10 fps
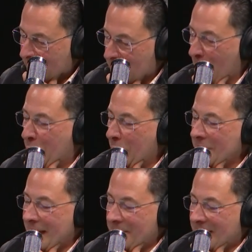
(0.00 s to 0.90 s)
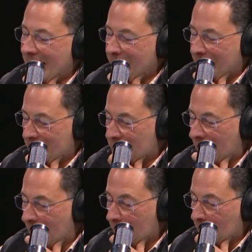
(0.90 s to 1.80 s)
So the third time's got to be a
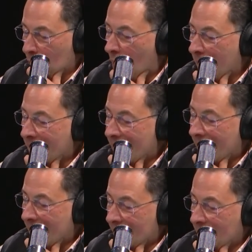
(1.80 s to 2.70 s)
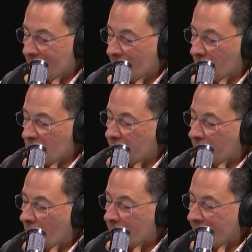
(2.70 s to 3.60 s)
charm. Wrong again. It was a
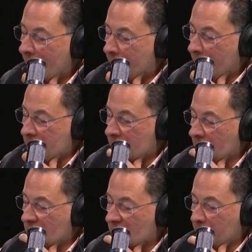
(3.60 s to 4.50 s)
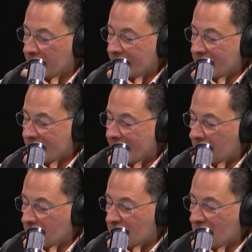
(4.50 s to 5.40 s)
fall camp episode simply
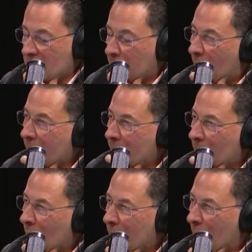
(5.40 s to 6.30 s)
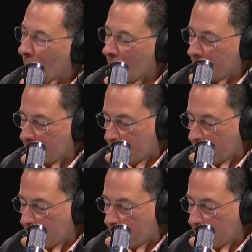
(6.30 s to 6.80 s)
entitled Disappointment 101.